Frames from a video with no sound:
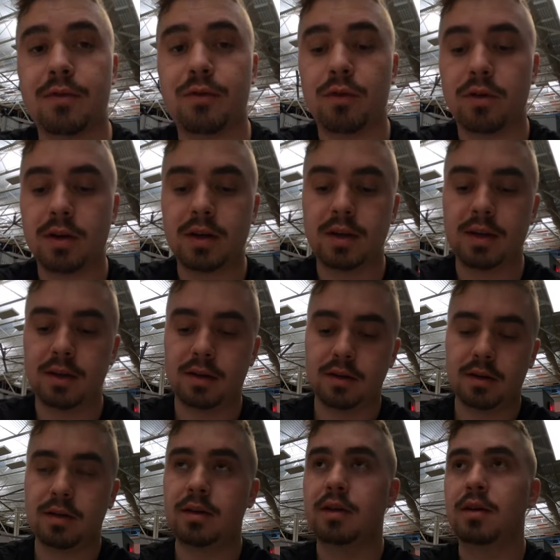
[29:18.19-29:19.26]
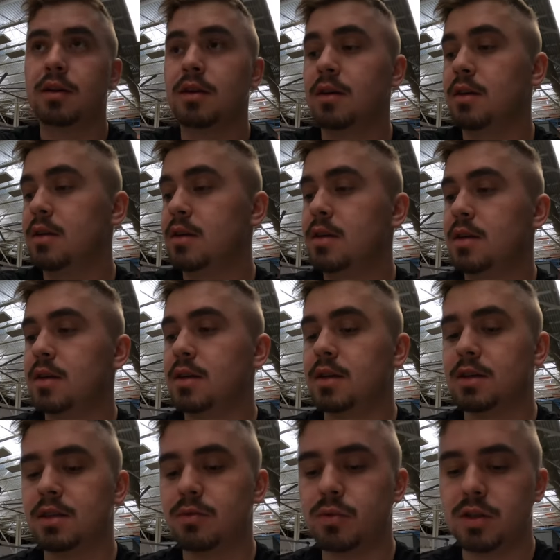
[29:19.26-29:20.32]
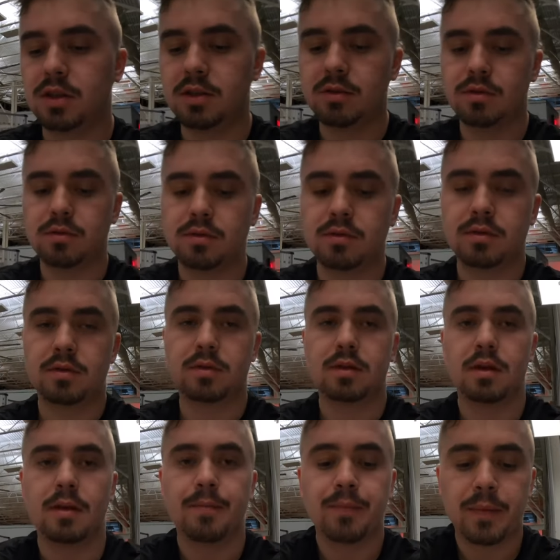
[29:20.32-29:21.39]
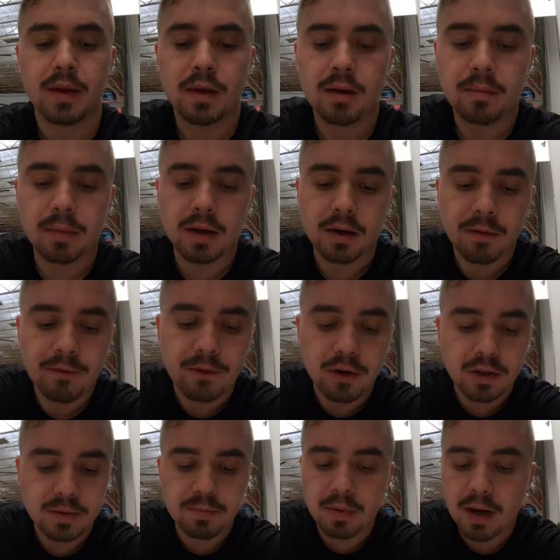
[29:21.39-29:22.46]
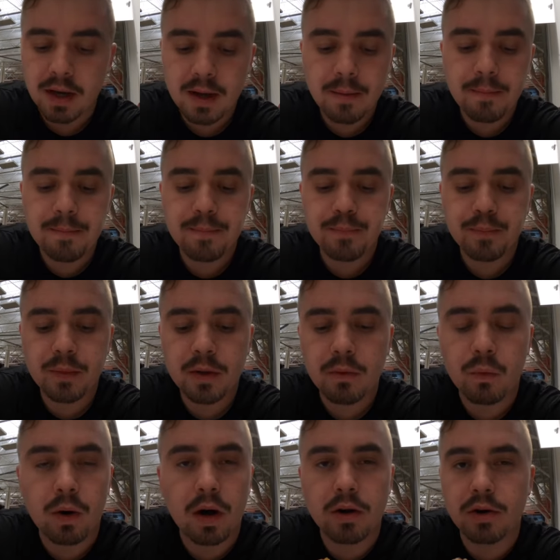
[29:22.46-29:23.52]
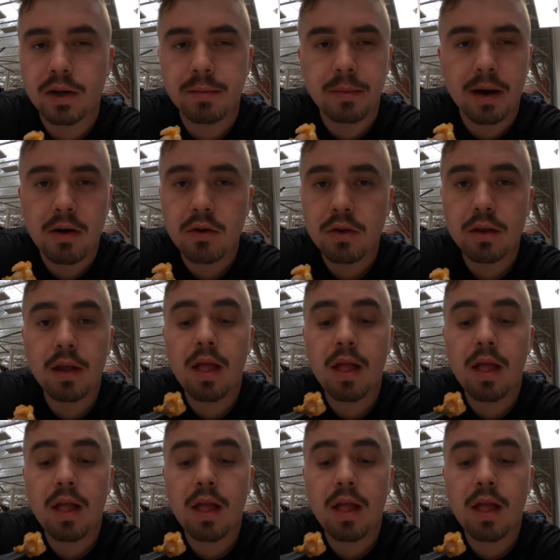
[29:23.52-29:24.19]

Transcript: a fork here. Yes, we do. Well, first bite, watery mouth.